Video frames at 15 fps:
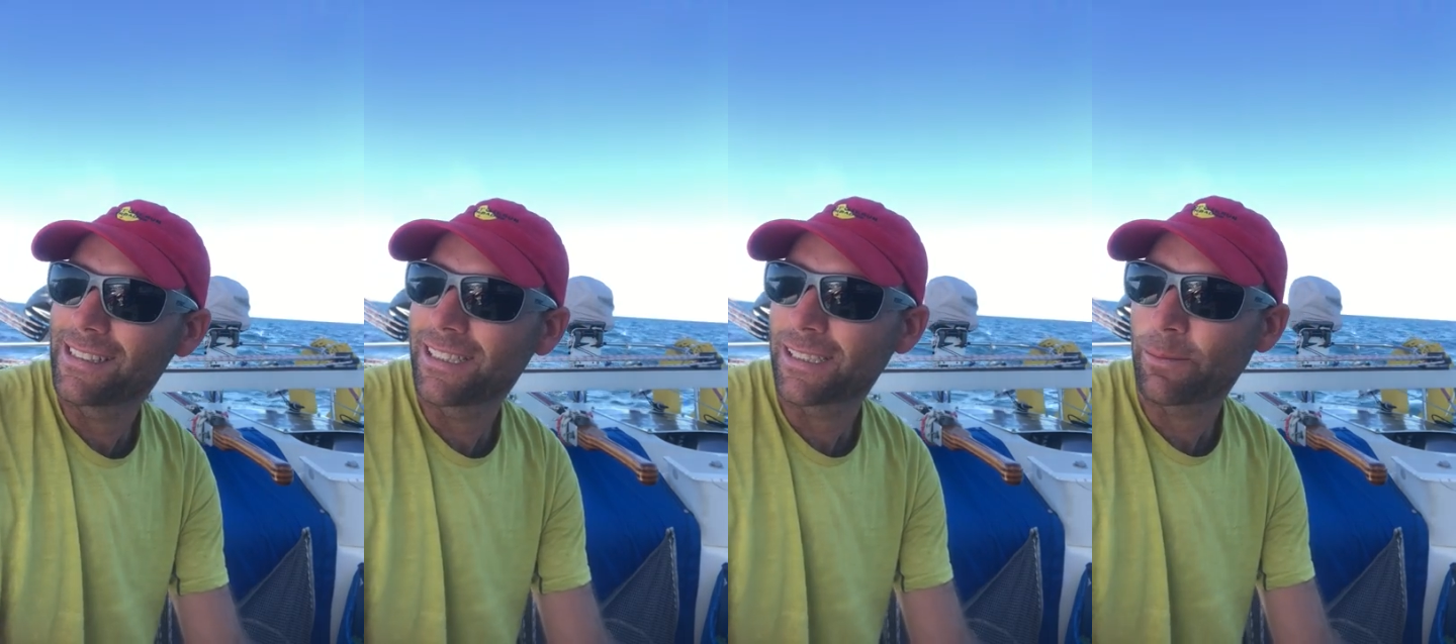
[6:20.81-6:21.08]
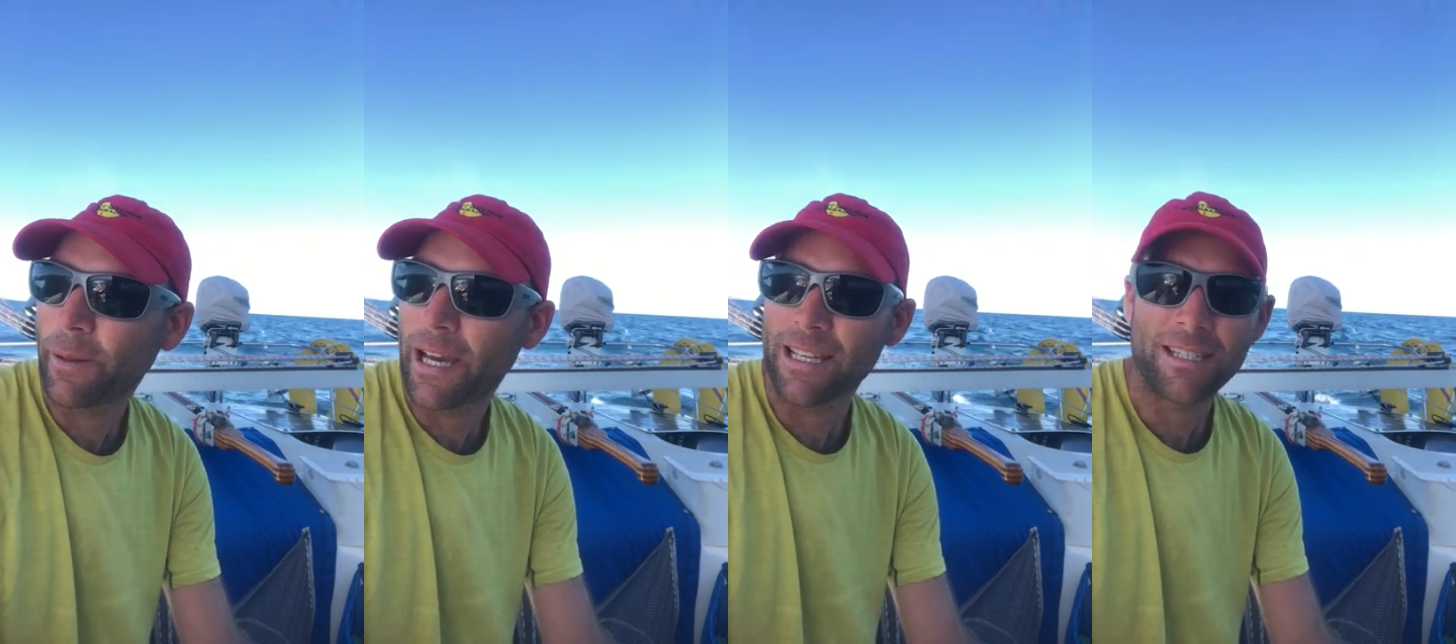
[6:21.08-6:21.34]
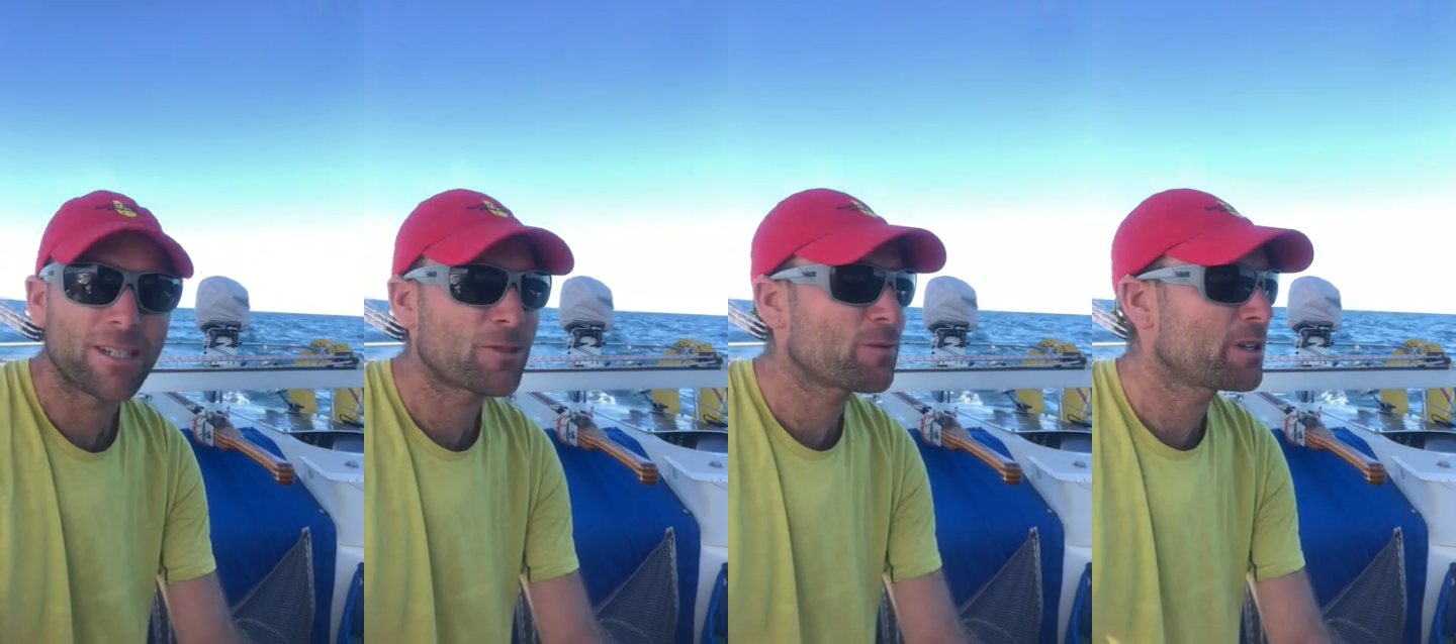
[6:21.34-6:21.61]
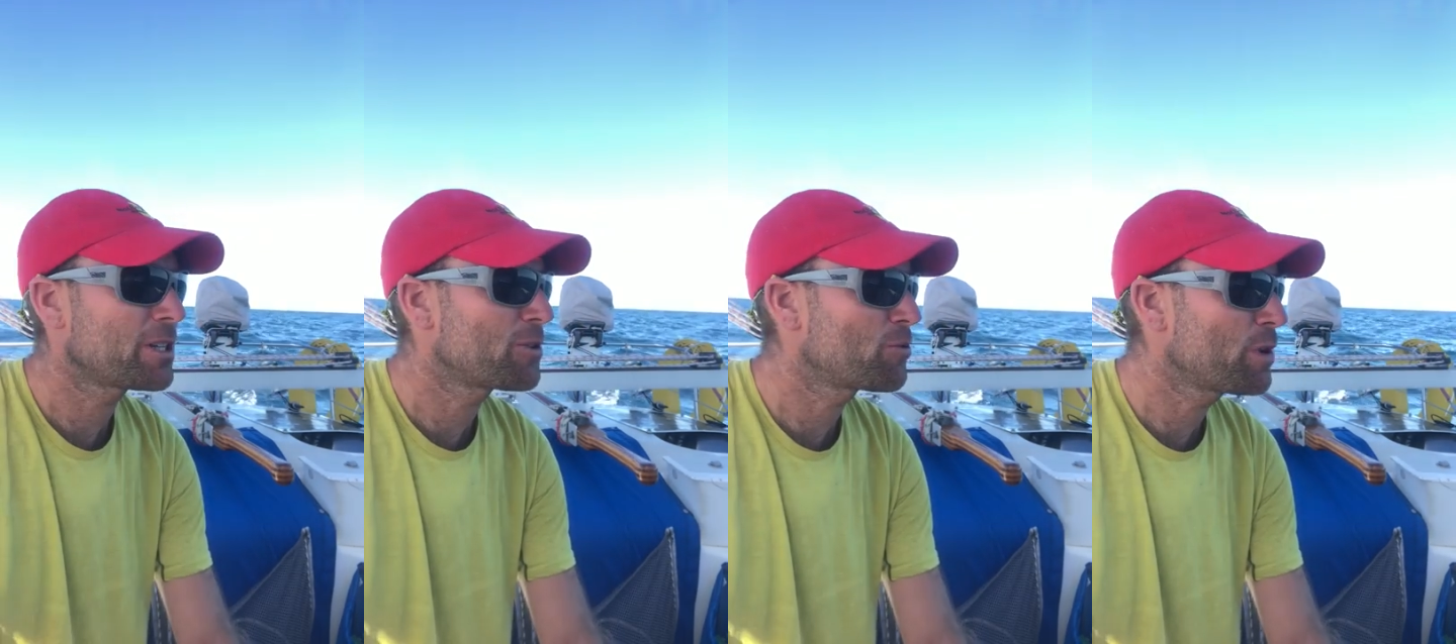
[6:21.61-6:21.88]
this passage:
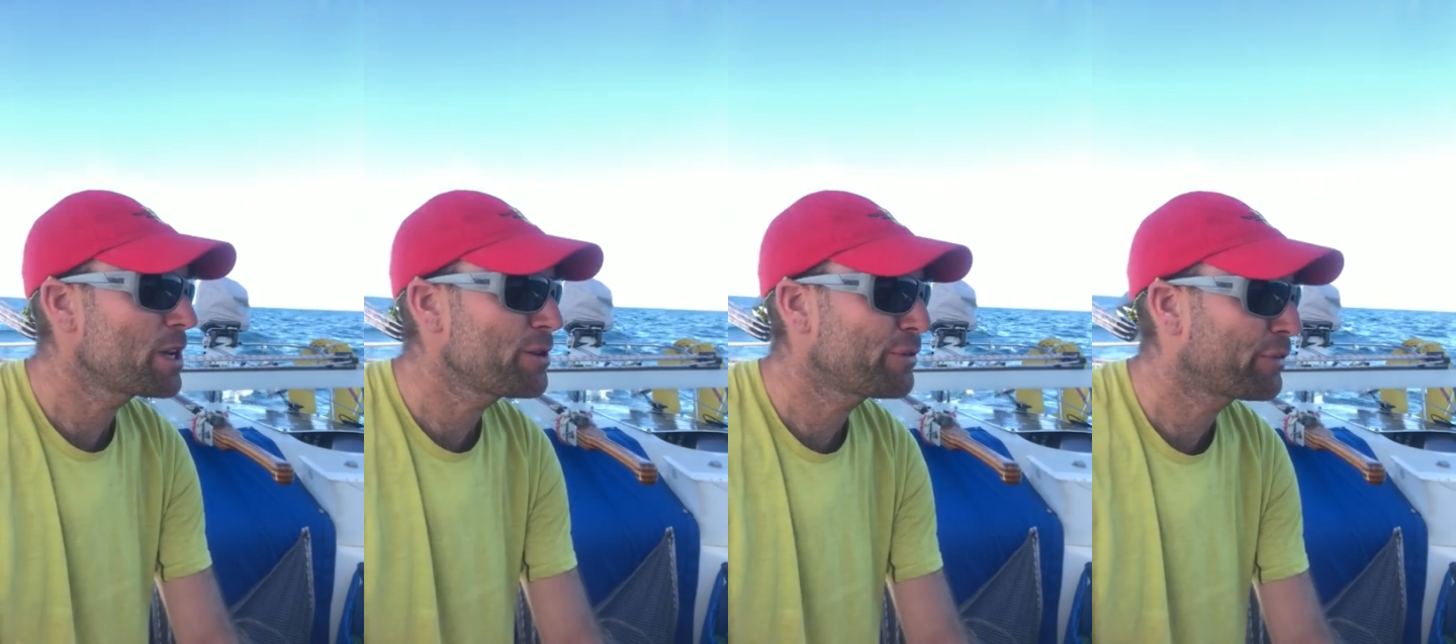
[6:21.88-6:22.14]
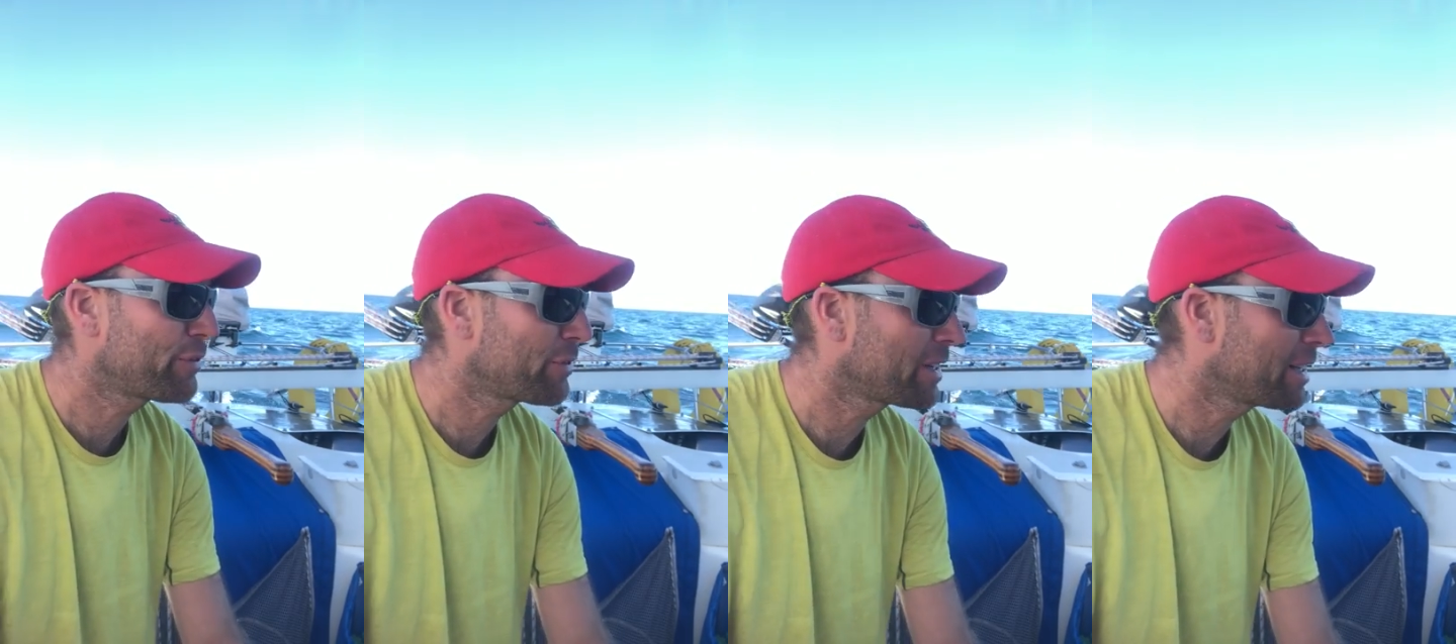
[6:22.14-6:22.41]
when you reef,